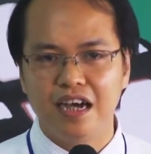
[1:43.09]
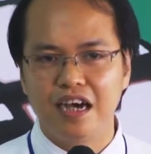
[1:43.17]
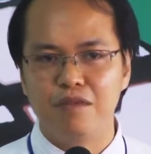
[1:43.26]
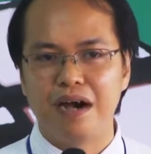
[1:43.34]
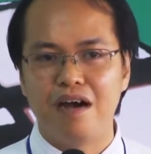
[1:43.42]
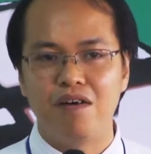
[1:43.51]

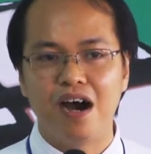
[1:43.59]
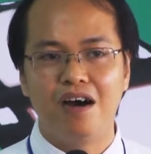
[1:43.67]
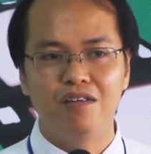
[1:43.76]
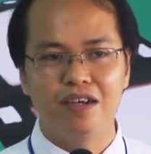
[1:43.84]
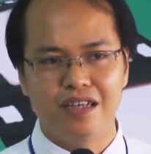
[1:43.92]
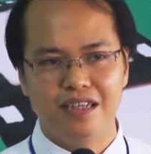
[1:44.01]
about how
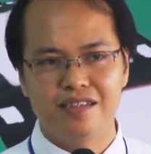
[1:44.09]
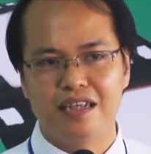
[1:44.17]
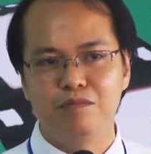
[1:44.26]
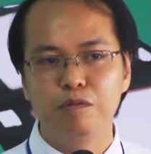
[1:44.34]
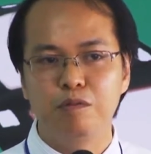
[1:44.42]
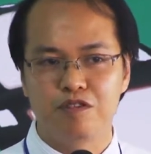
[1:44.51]
it's a
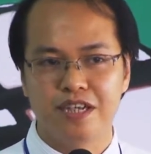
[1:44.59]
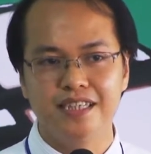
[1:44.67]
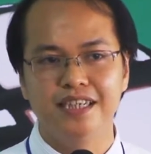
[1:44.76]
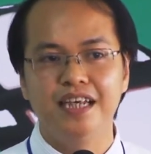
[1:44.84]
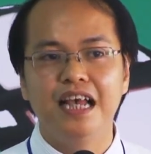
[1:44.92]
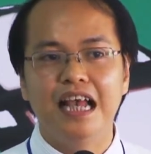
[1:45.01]
project
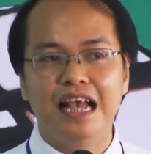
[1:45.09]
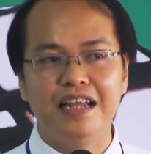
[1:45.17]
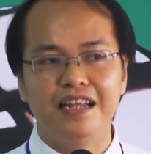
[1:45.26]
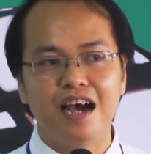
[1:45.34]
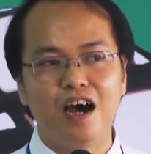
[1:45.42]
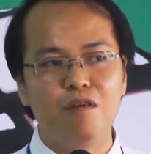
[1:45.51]

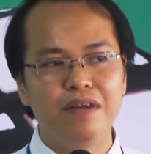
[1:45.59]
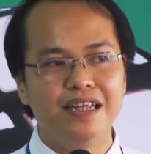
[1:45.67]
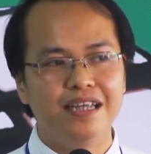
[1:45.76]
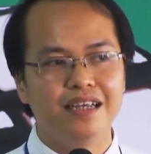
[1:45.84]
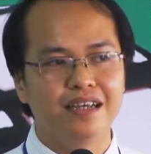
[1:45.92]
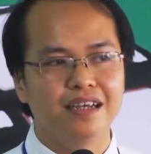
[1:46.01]
and how
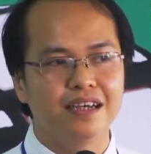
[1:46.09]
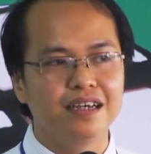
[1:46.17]
many